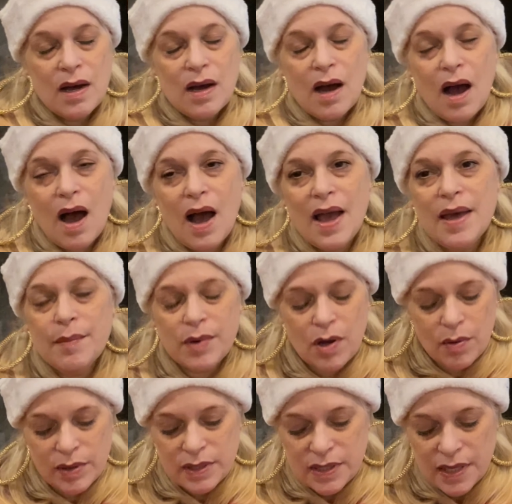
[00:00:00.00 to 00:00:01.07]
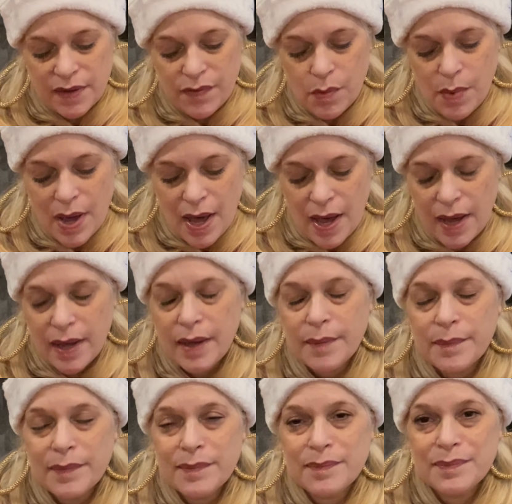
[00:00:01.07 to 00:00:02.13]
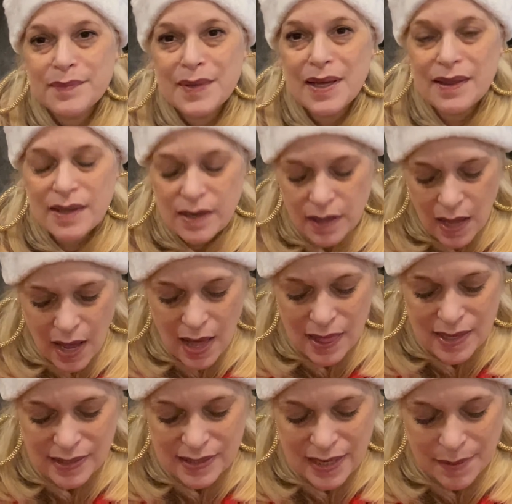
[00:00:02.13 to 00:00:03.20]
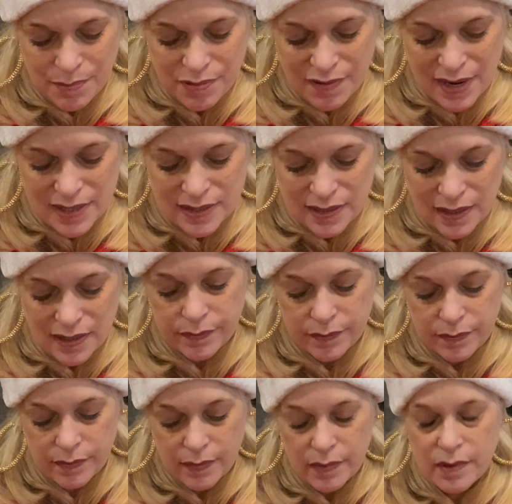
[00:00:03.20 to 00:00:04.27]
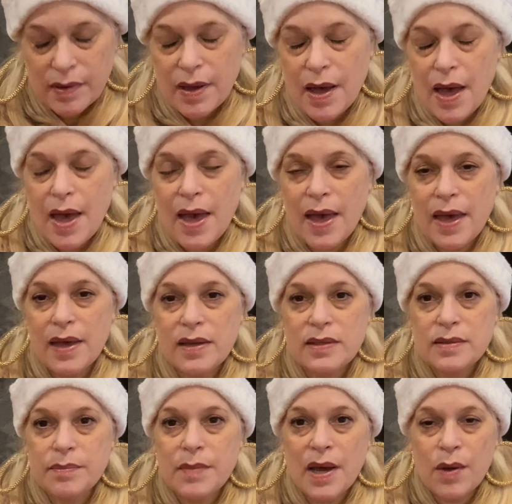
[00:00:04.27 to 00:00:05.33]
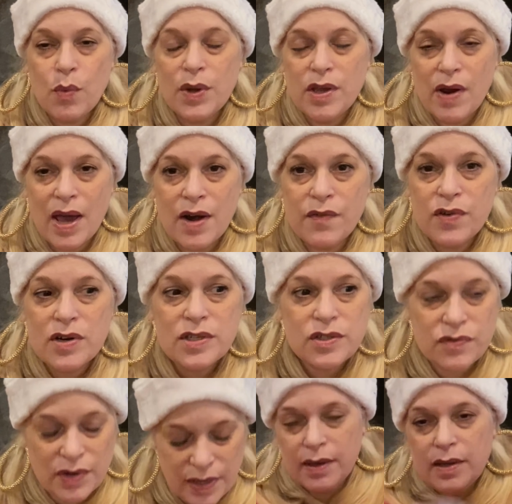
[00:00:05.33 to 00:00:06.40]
I am going to give away a little holiday present and my one year anniversary.